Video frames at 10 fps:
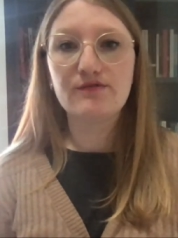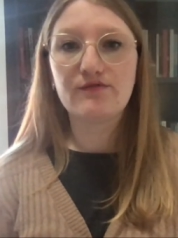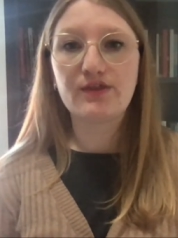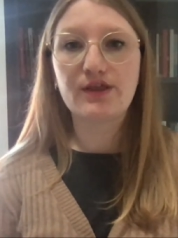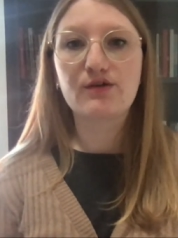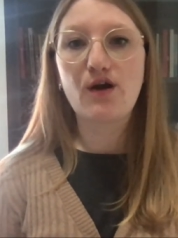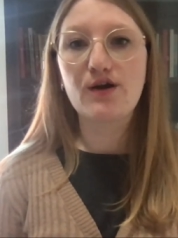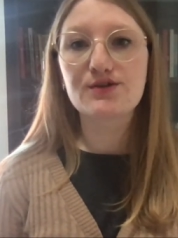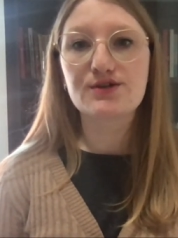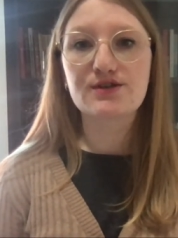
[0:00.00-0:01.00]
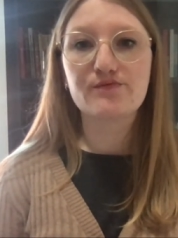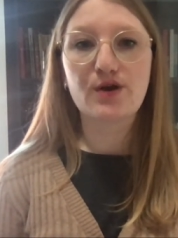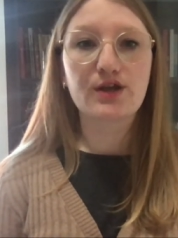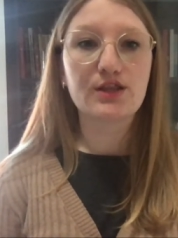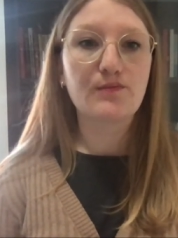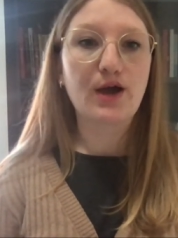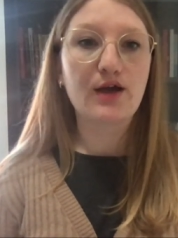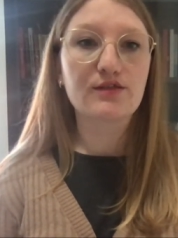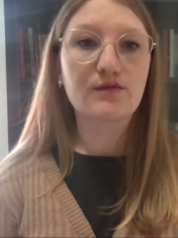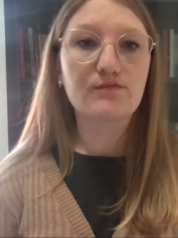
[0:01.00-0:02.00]
feeling cautious of blocking the
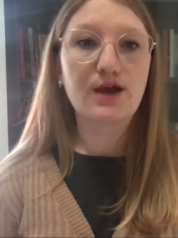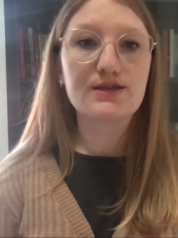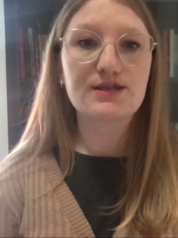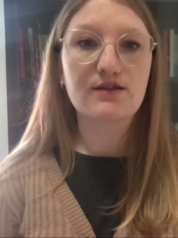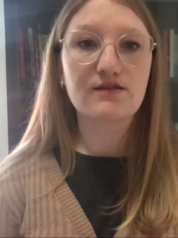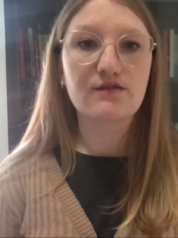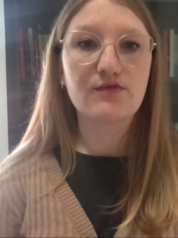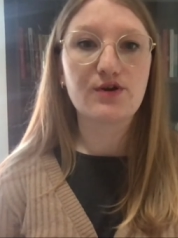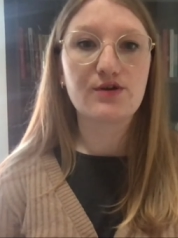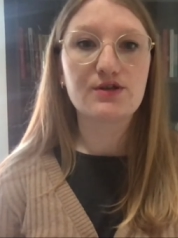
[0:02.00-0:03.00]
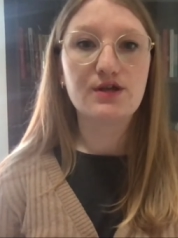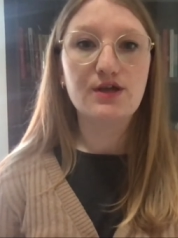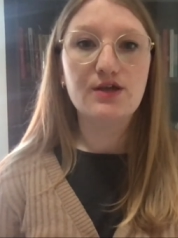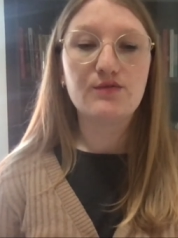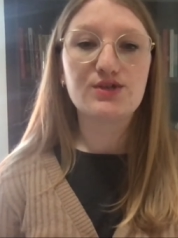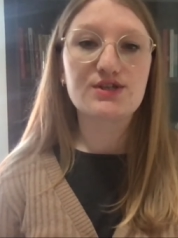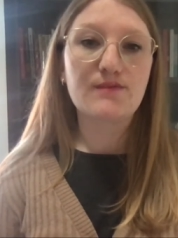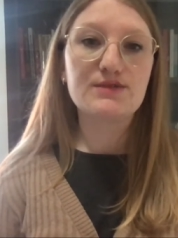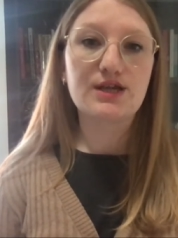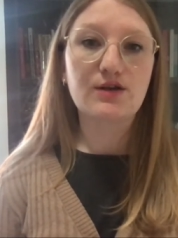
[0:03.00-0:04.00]
path on my side of the road, which is
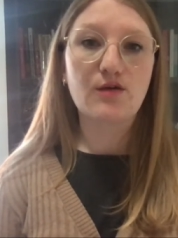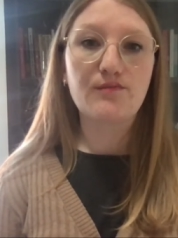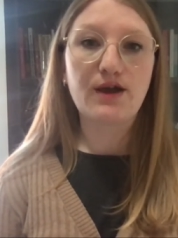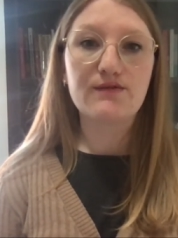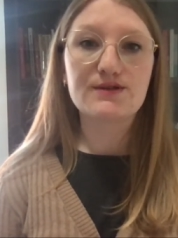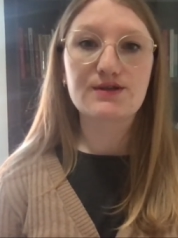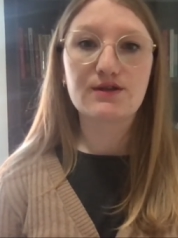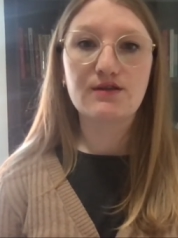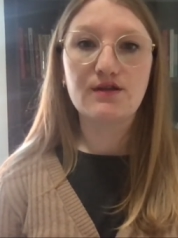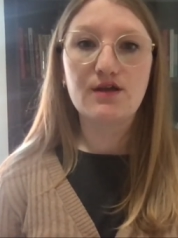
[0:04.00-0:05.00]
empty in comparison,